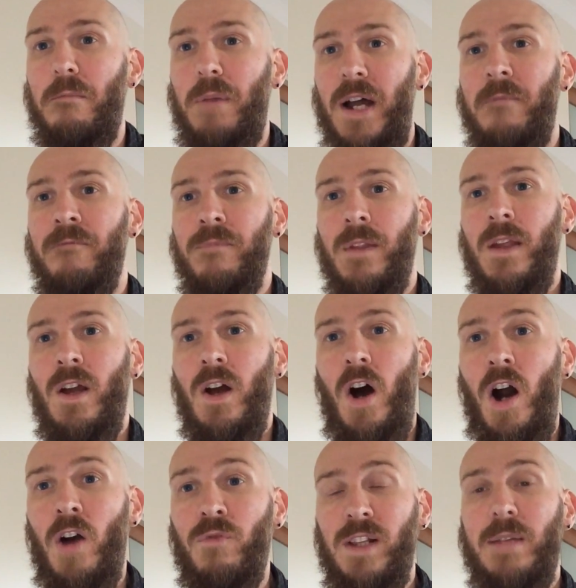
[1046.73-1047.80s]
But
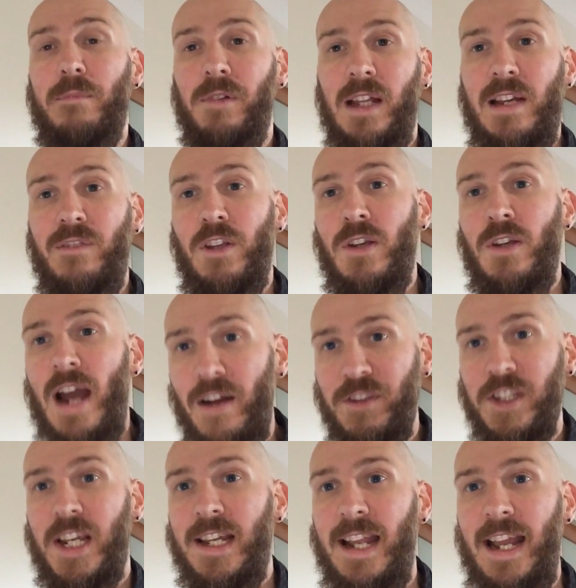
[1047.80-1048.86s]
I really believe that you have
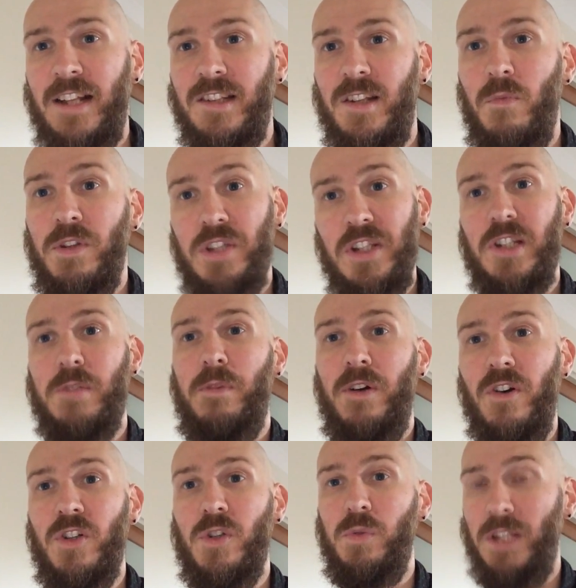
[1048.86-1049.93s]
to connect with the
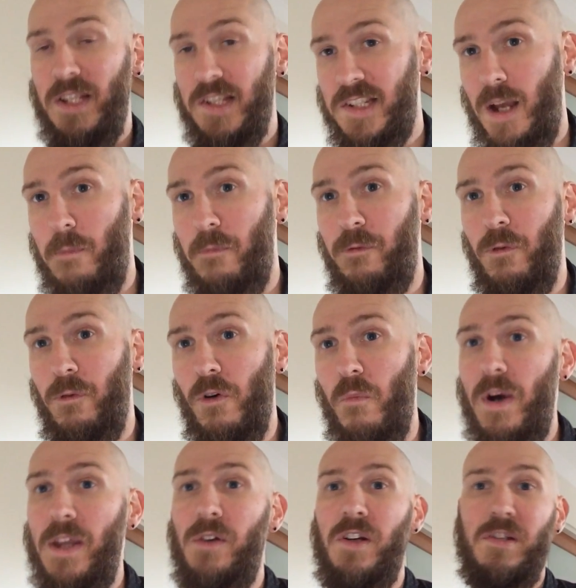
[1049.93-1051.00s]
spiritual in some form,
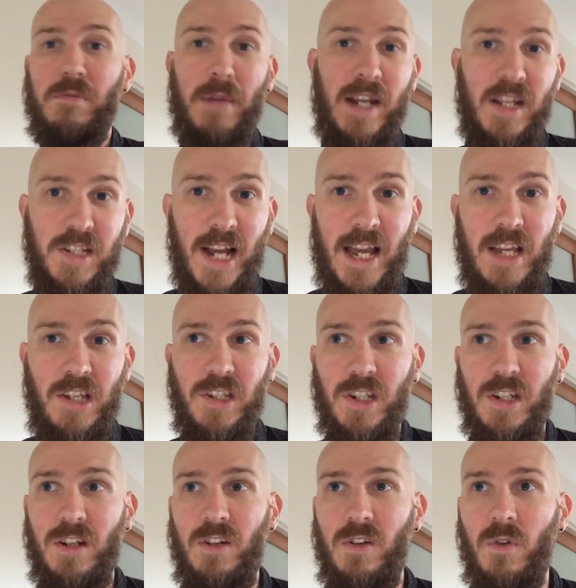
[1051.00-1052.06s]
whether it's
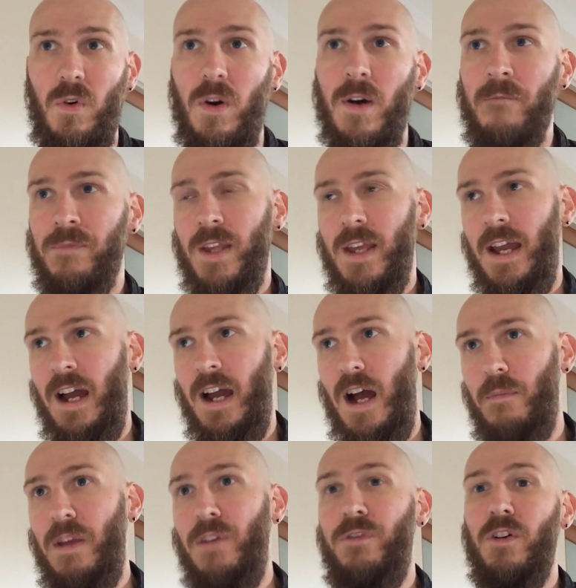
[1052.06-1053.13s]
meditation or
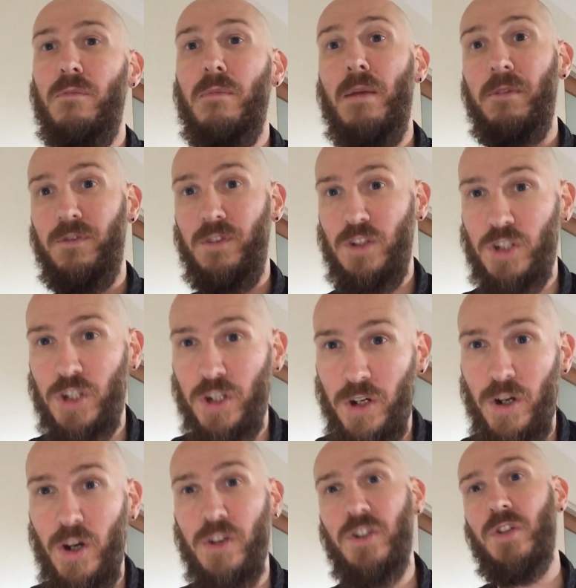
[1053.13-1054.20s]
if you're a member of a
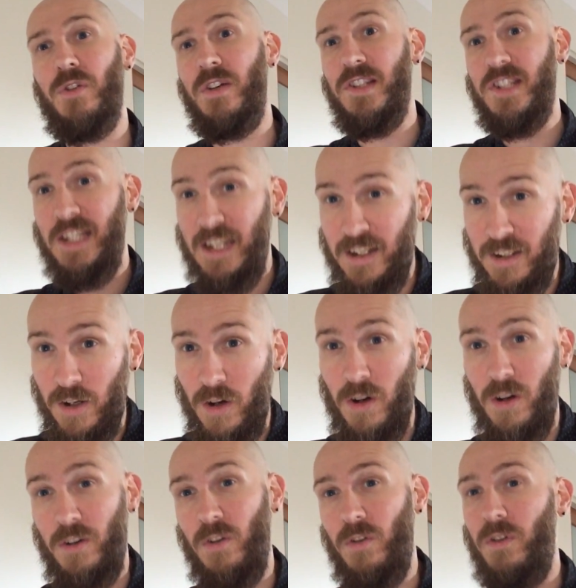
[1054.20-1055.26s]
church or a
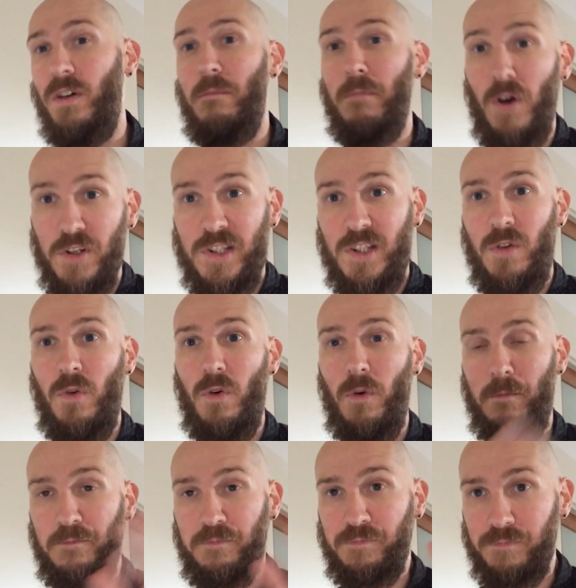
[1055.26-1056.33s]
synagogue or a mosque
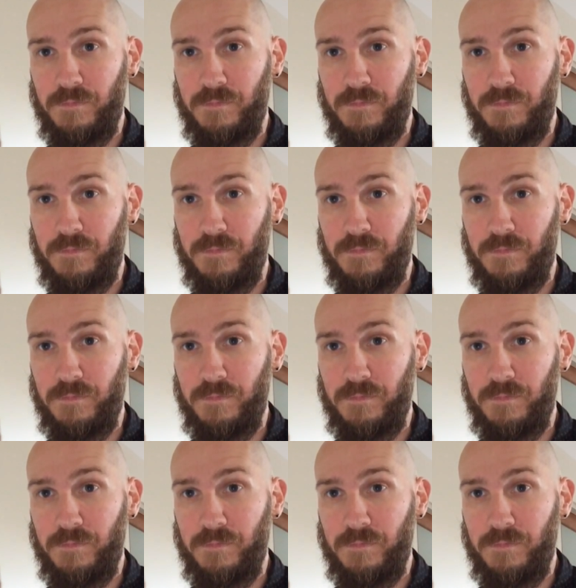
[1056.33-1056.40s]
or